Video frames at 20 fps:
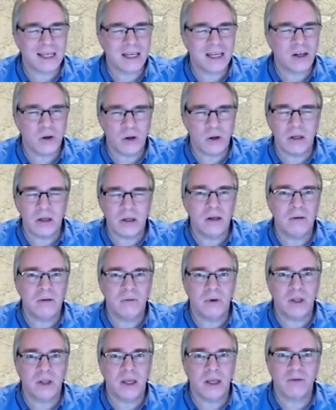doing the best
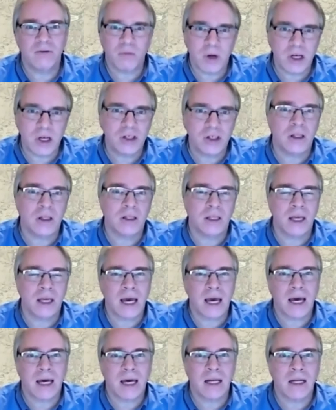they could with the
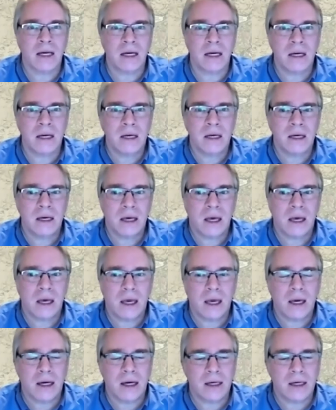information that they had,